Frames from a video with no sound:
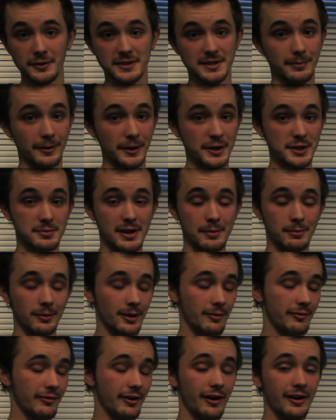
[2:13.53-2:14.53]
It's a bunch of people
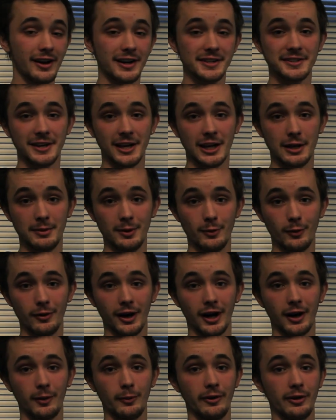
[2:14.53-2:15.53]
I'm very excited to be
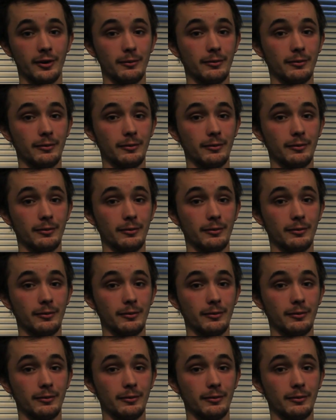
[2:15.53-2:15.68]
working with,